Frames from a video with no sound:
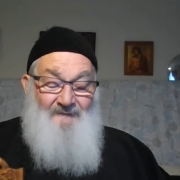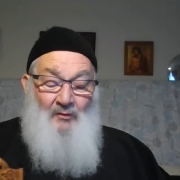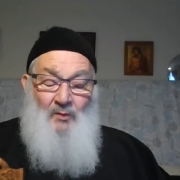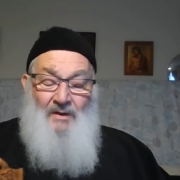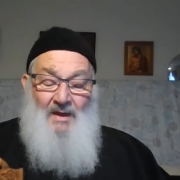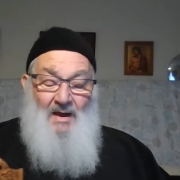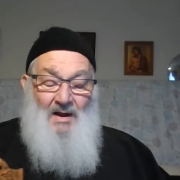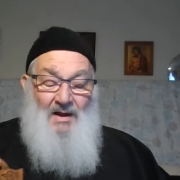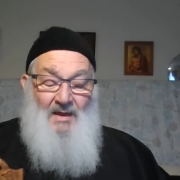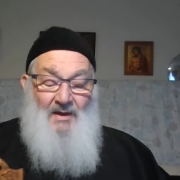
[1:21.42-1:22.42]
For we are
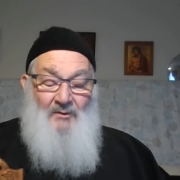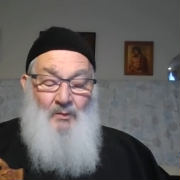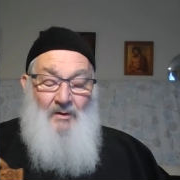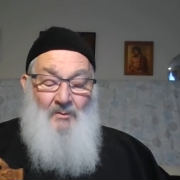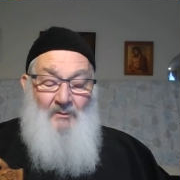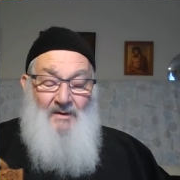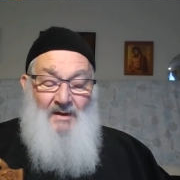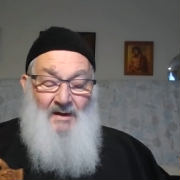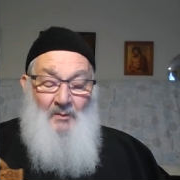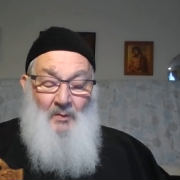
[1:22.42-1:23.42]
glad when we
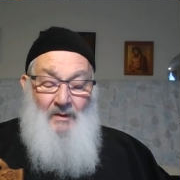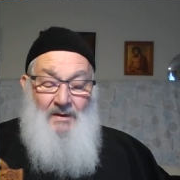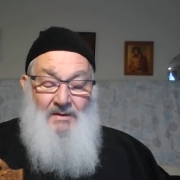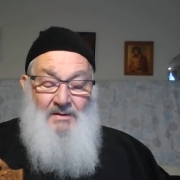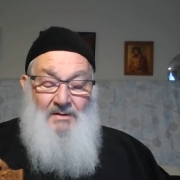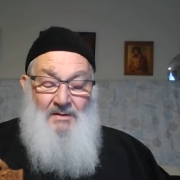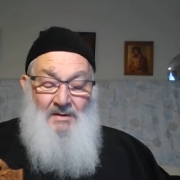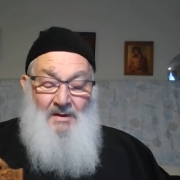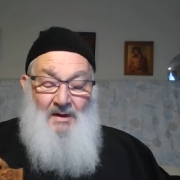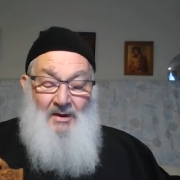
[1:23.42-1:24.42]
are weak,
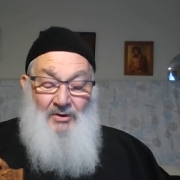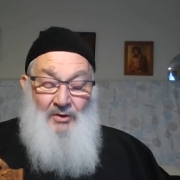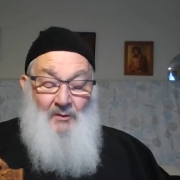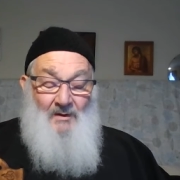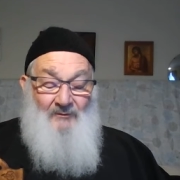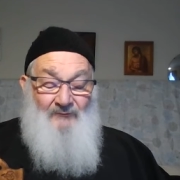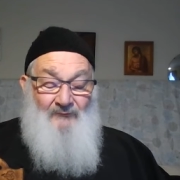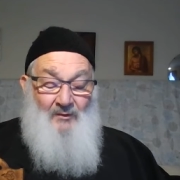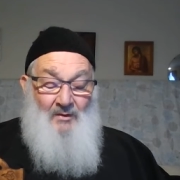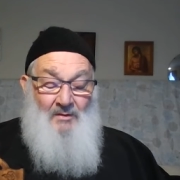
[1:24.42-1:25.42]
and you are
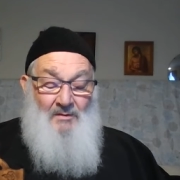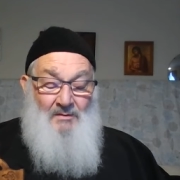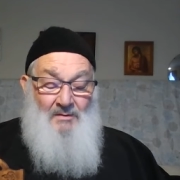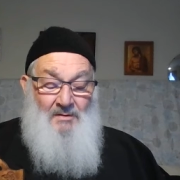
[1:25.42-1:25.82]
strong.